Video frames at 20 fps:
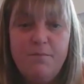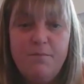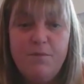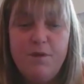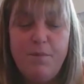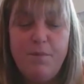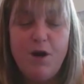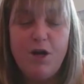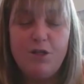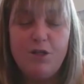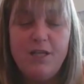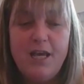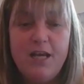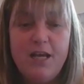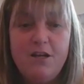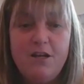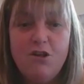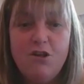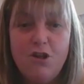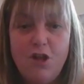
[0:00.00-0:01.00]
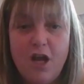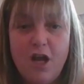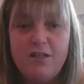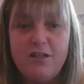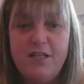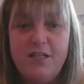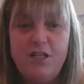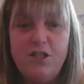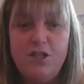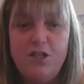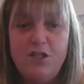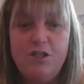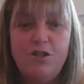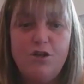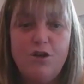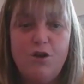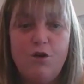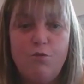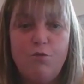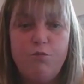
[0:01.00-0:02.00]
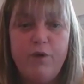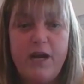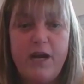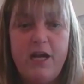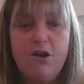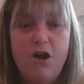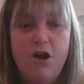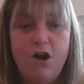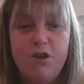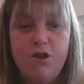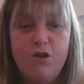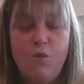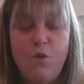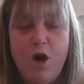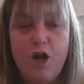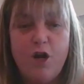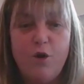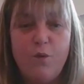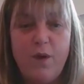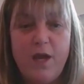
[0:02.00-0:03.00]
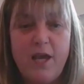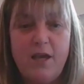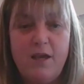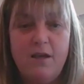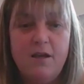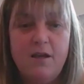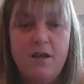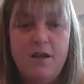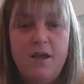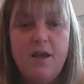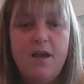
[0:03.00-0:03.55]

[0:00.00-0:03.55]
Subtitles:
The Parks Canada lock stations are right on the waterway.